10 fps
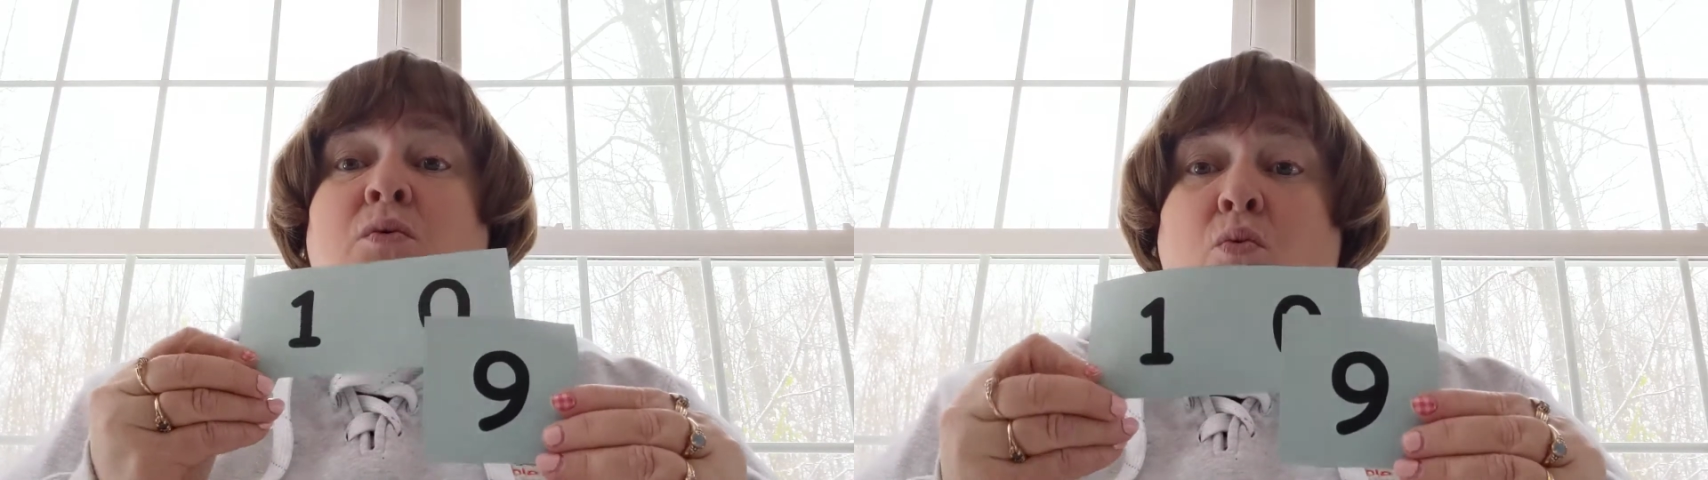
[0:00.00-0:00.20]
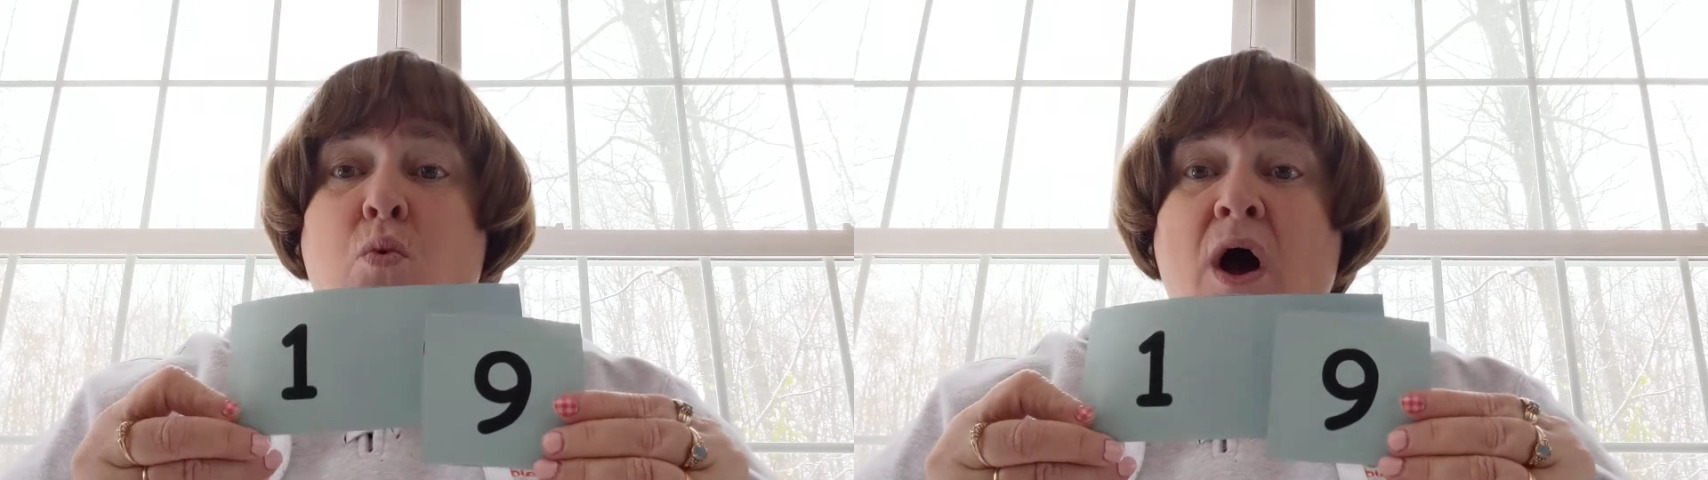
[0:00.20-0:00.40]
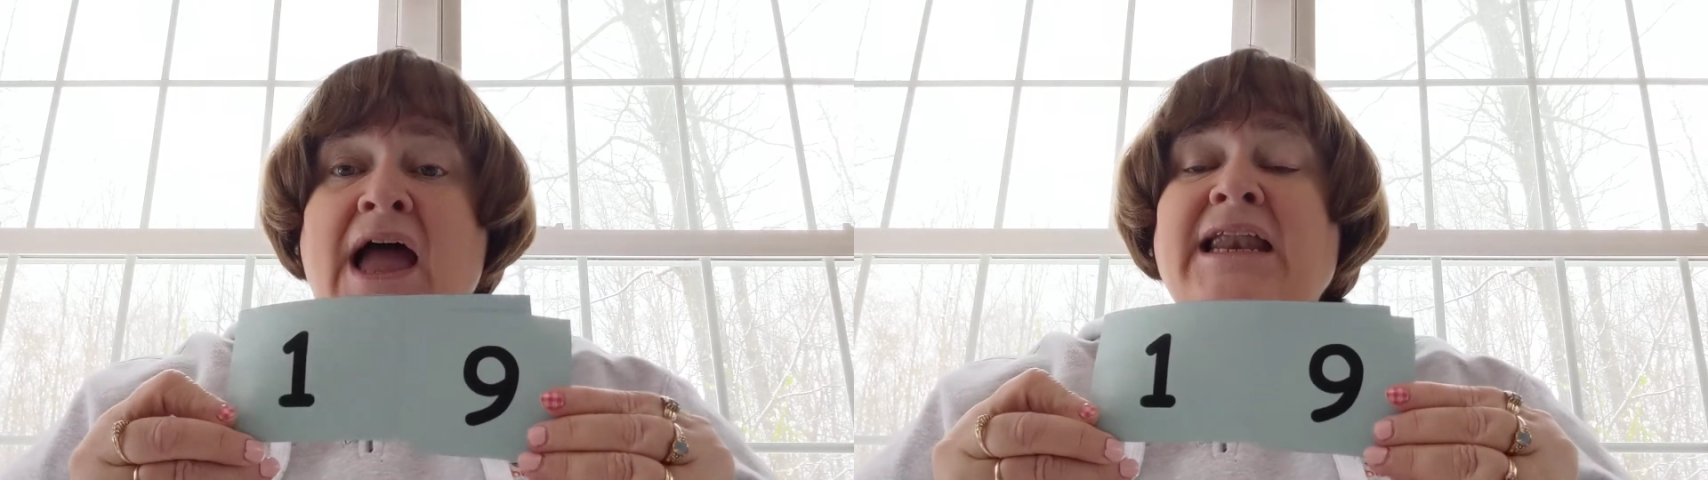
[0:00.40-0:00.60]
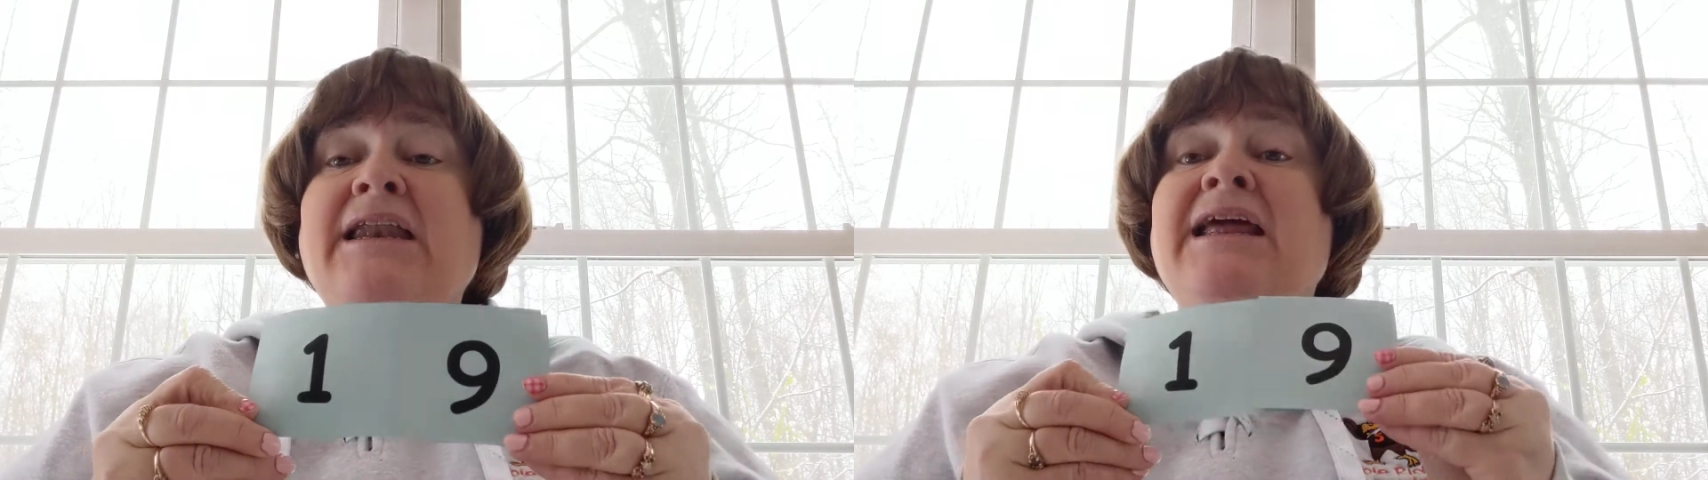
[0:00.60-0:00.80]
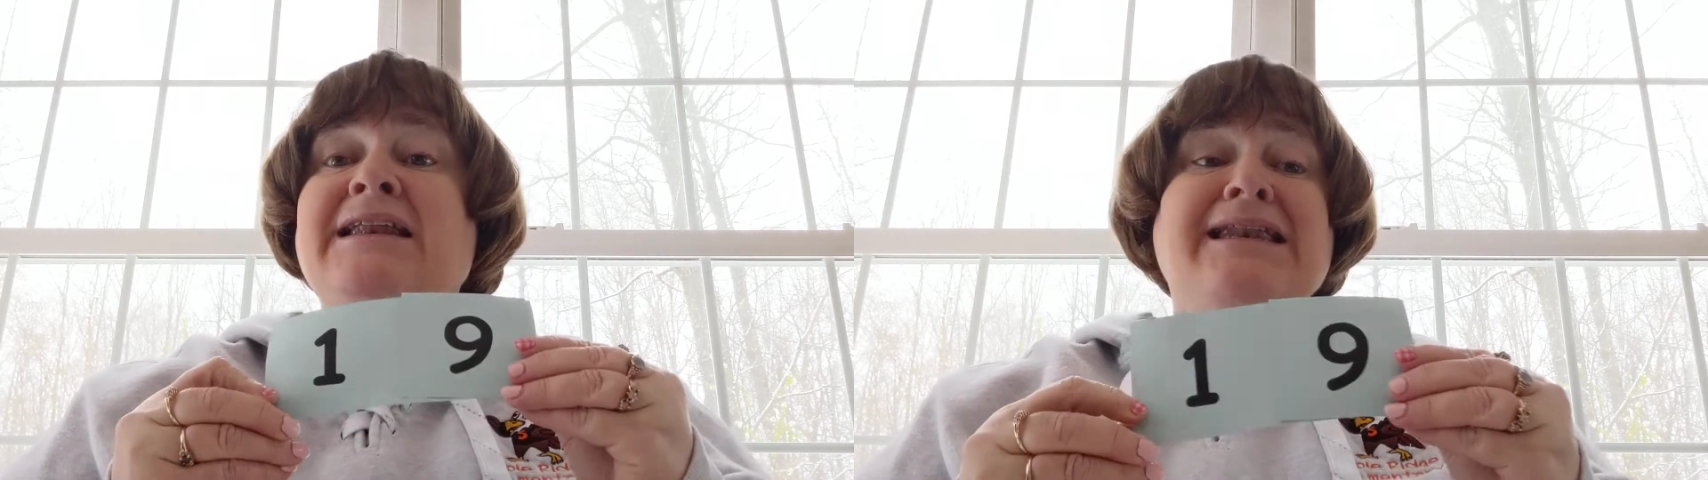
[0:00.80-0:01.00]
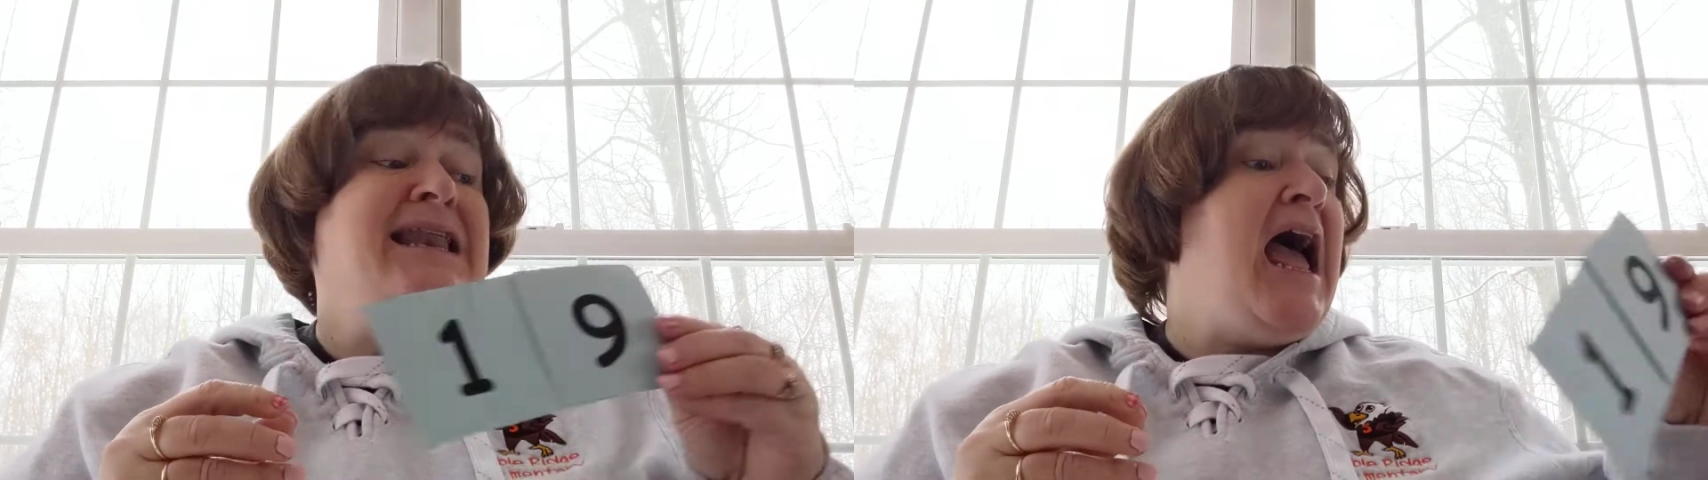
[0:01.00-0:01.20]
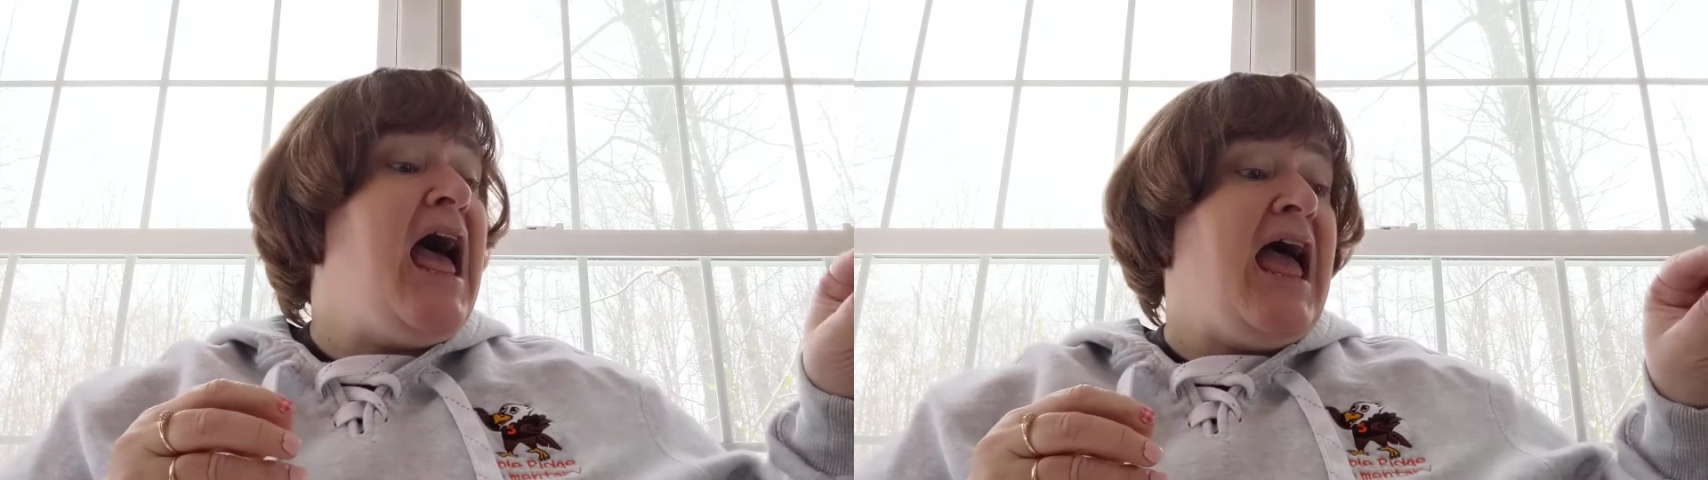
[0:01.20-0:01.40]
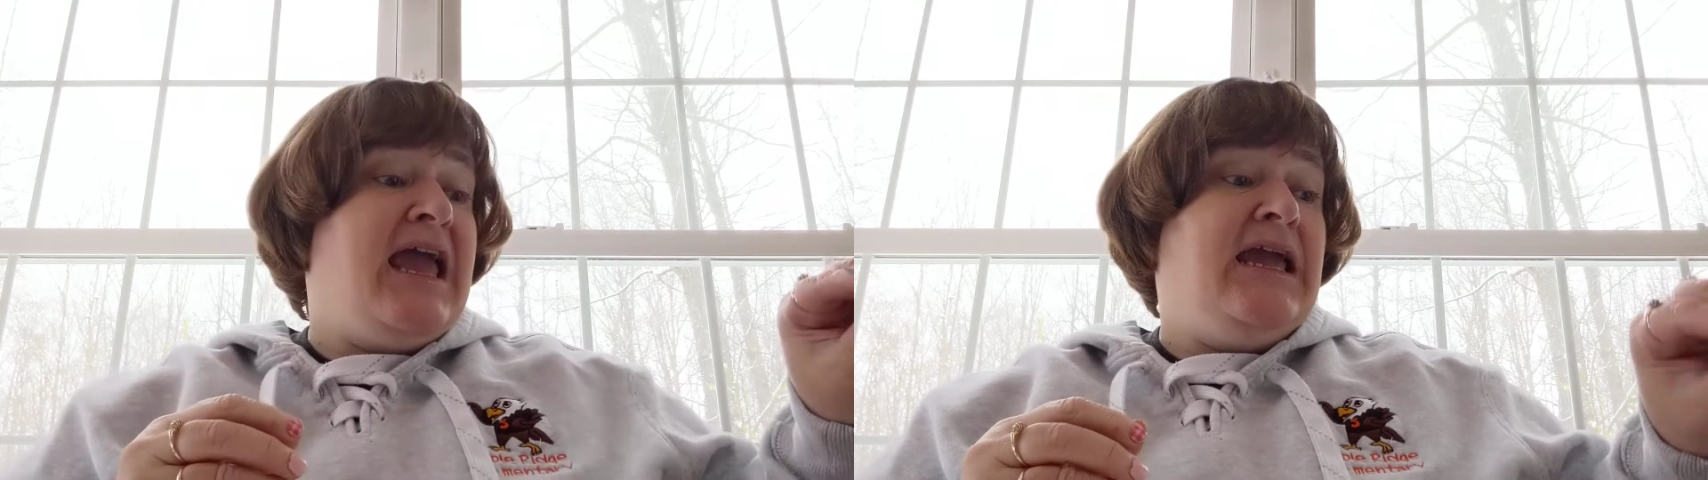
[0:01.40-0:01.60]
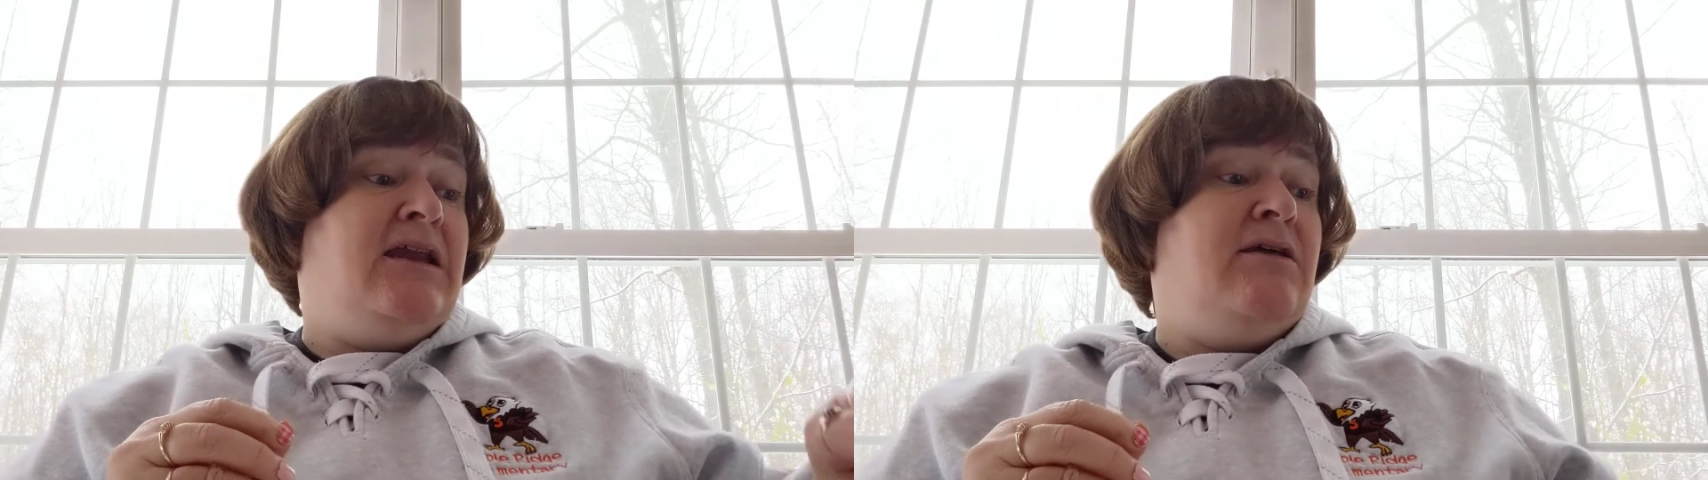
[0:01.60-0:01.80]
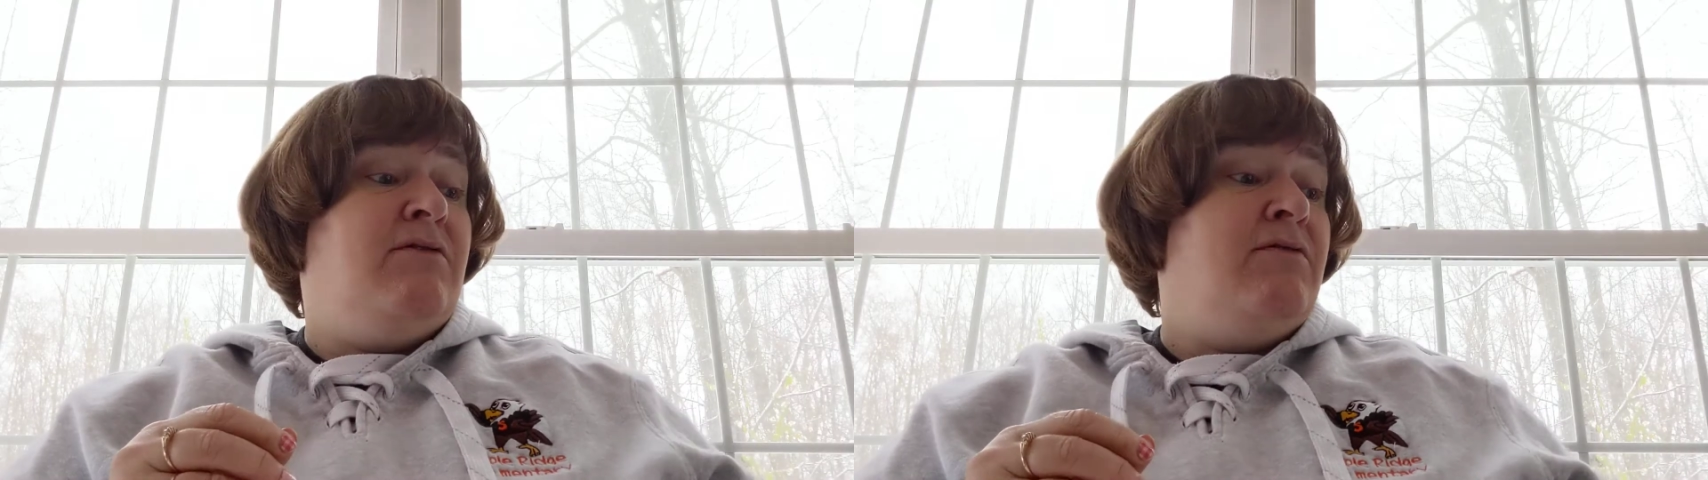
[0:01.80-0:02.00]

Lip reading: 1, 9.